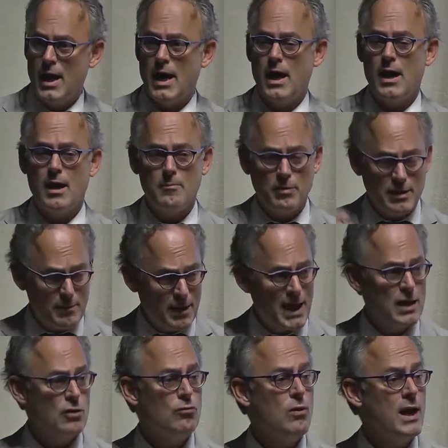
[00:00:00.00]
uh, but they
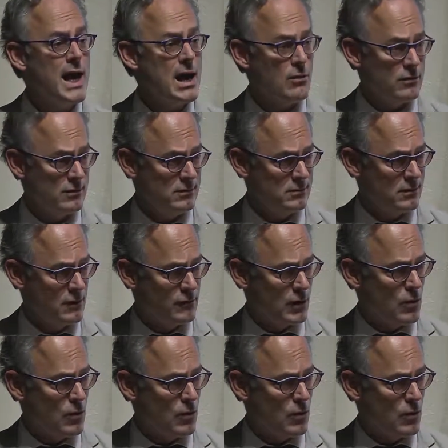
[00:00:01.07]
began to run out over